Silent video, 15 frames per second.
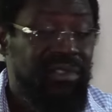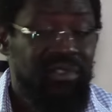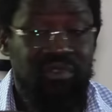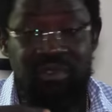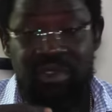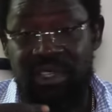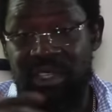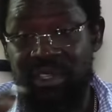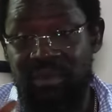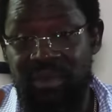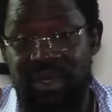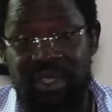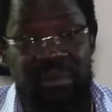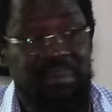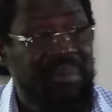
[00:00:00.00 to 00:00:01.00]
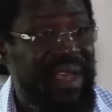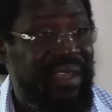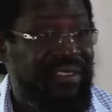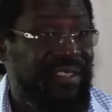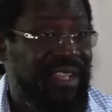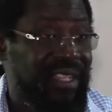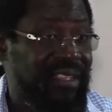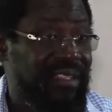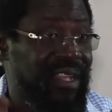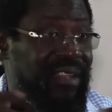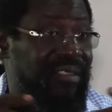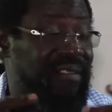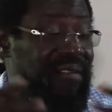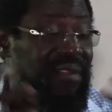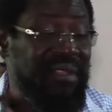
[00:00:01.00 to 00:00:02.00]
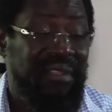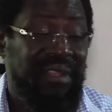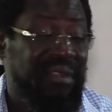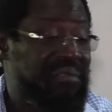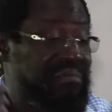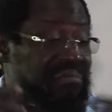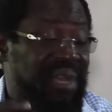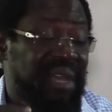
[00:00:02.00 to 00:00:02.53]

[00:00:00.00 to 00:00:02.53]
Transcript: to deal with the mess that it has created.